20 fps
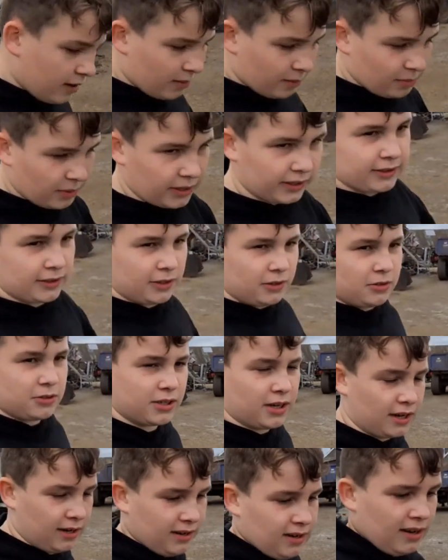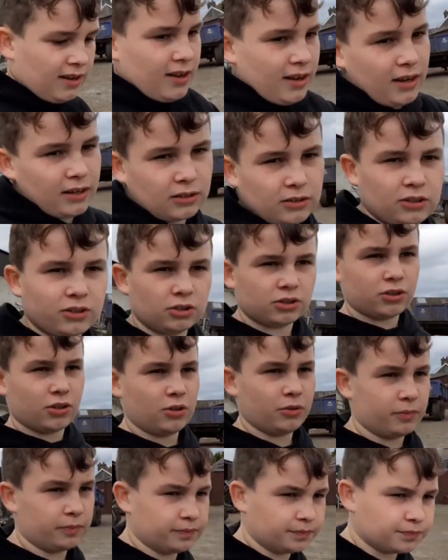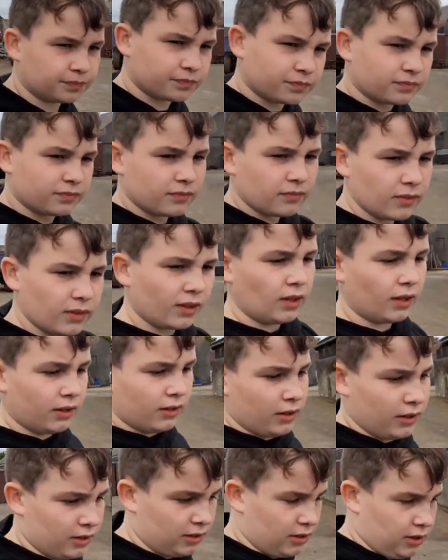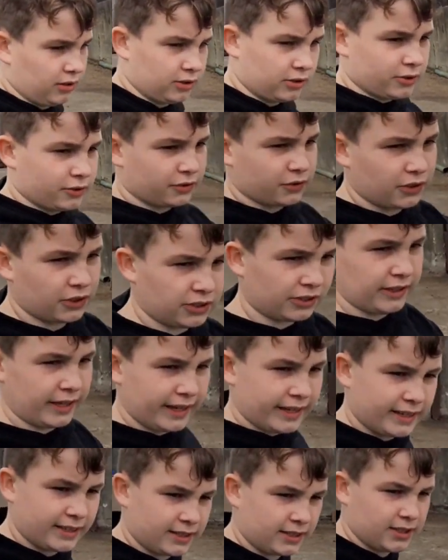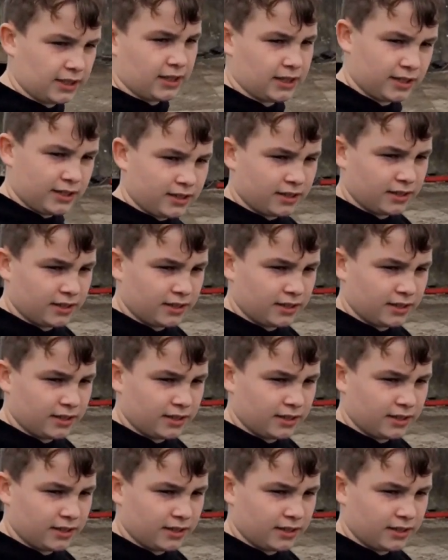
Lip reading: bring those in. And also another few things that